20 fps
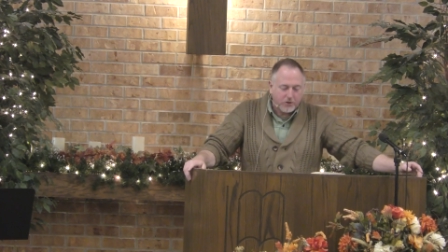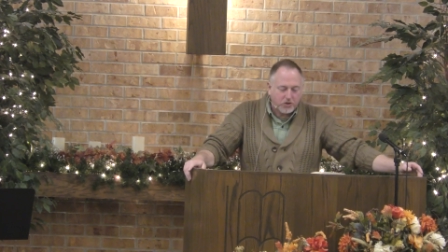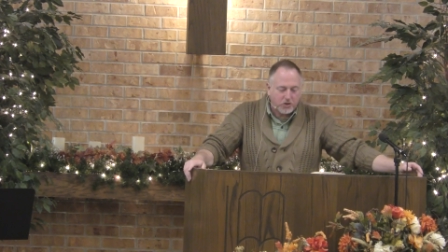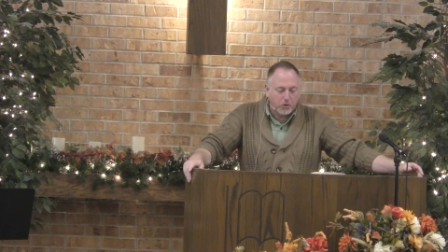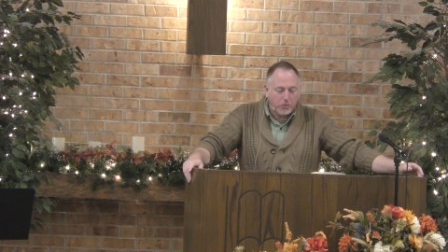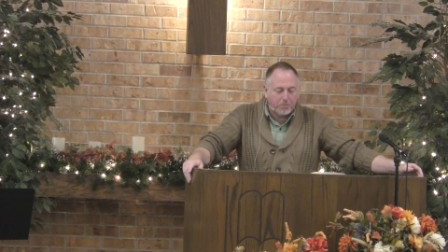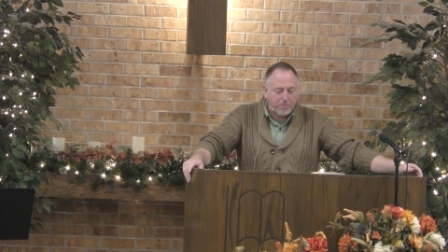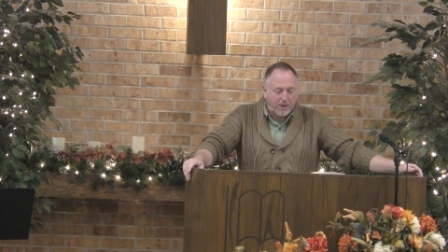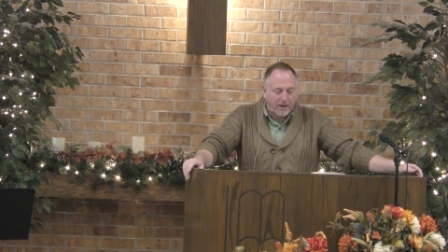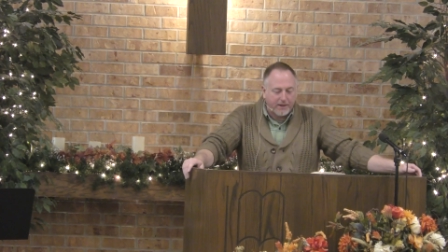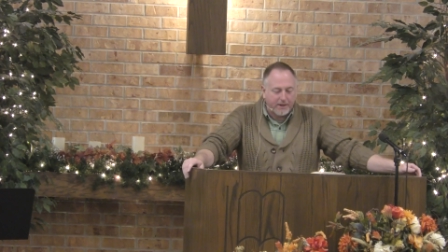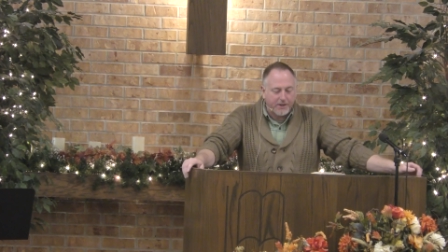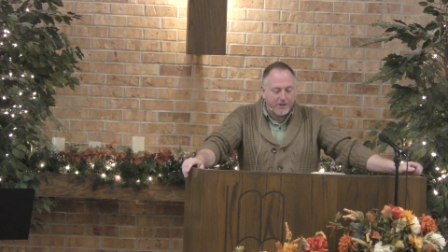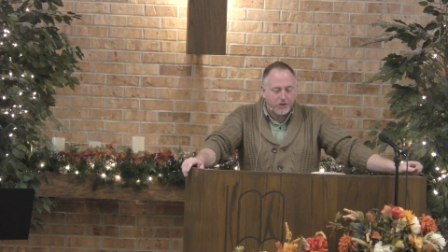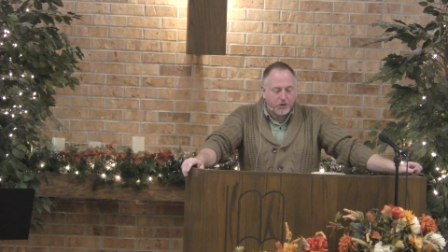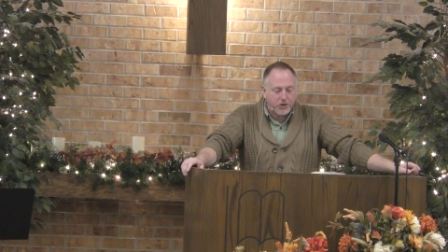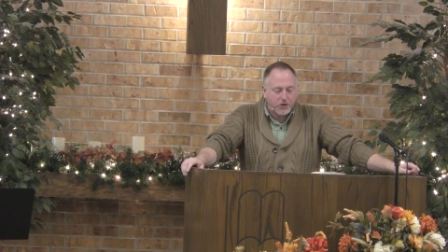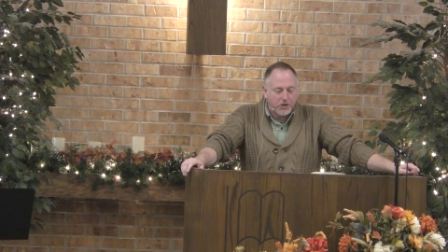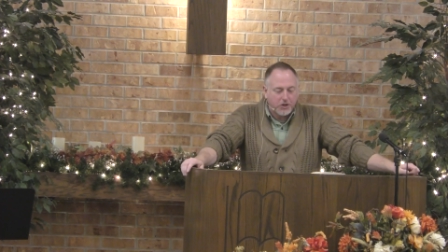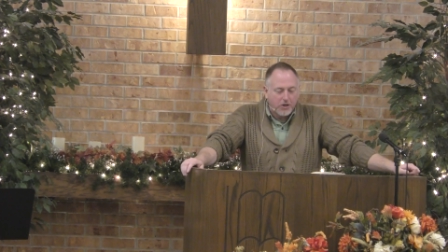to
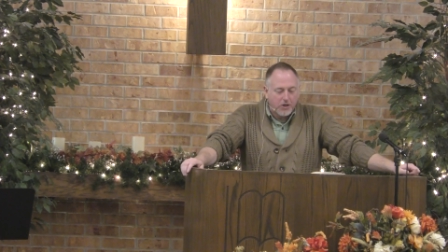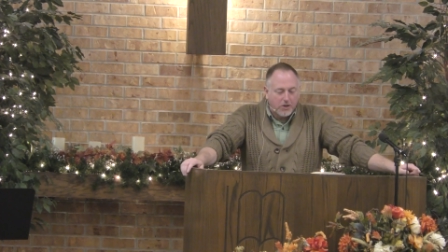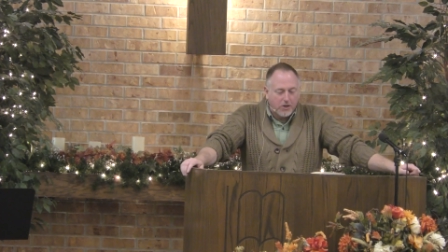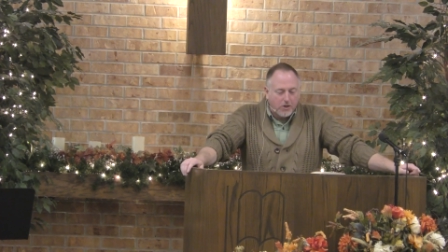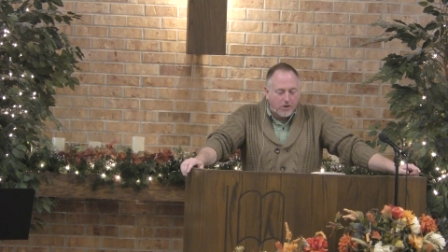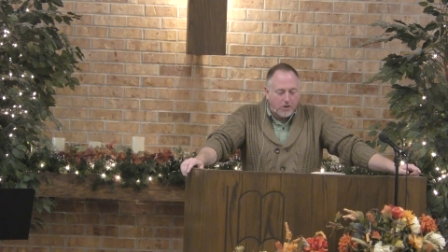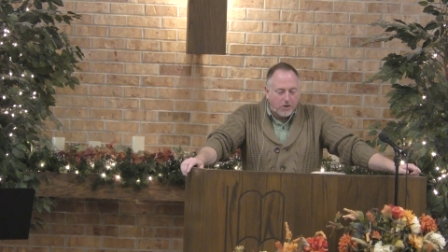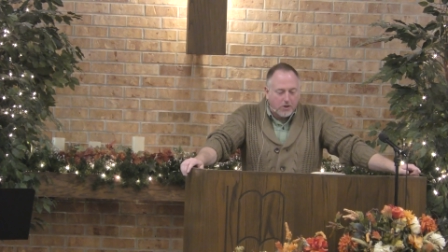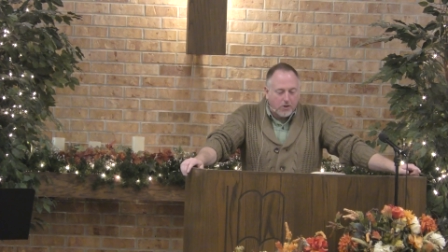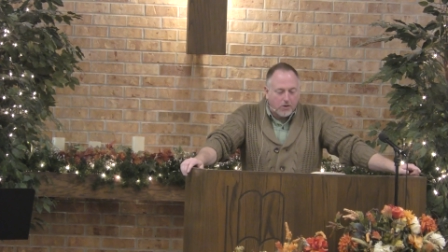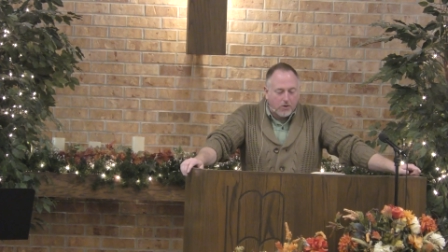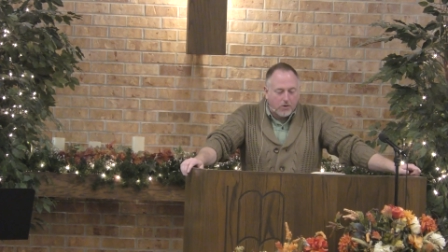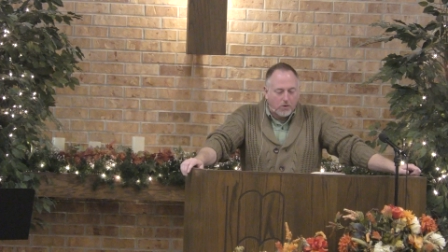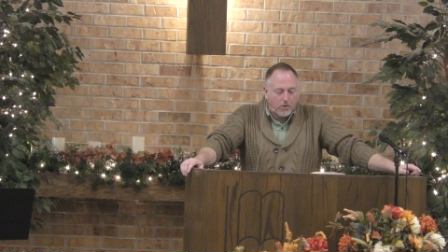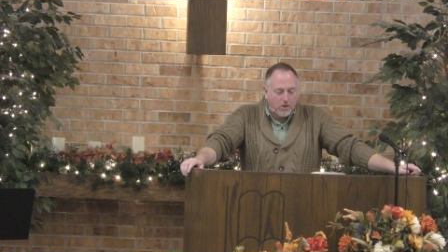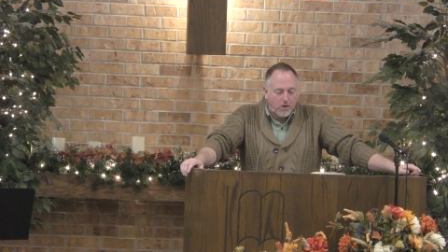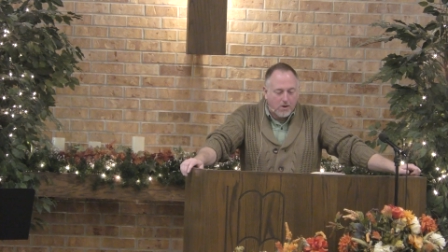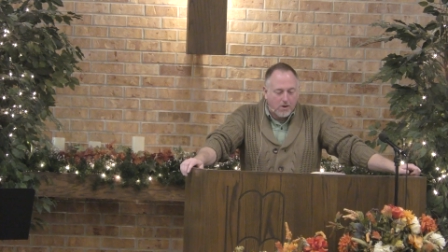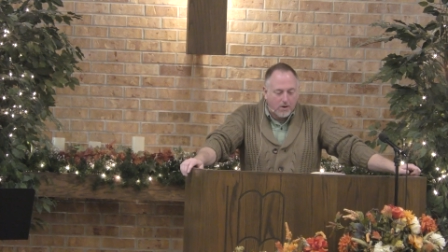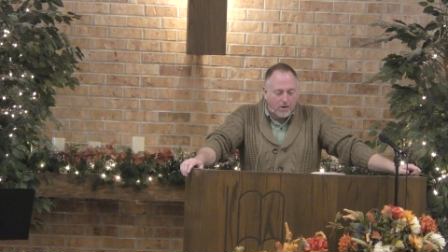punish
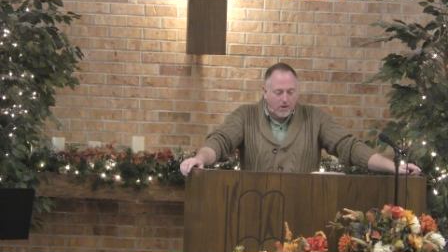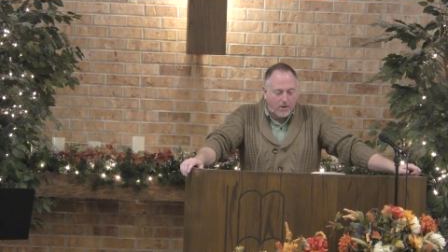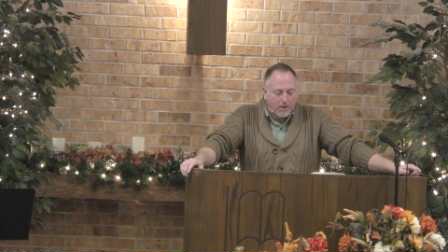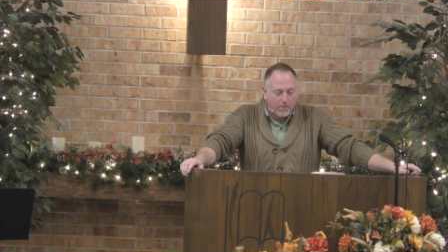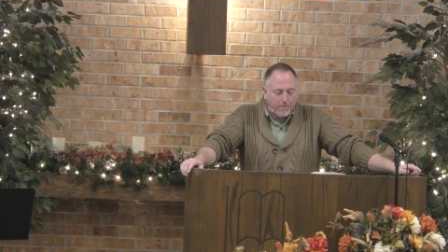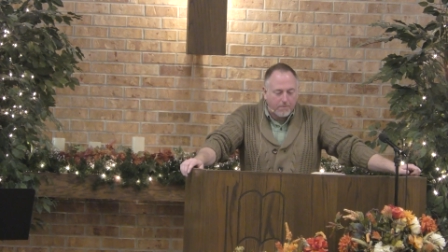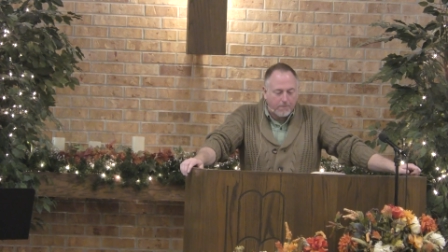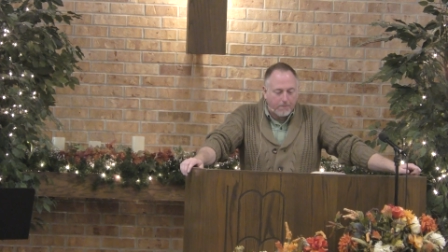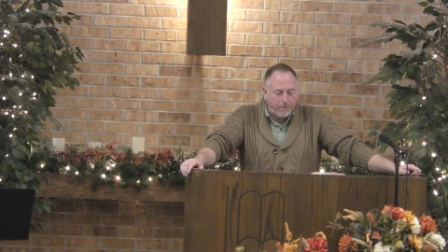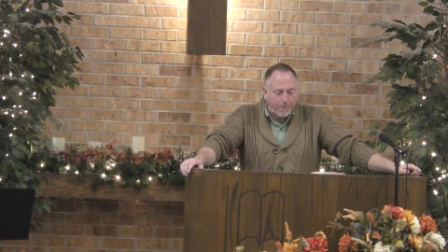or harm.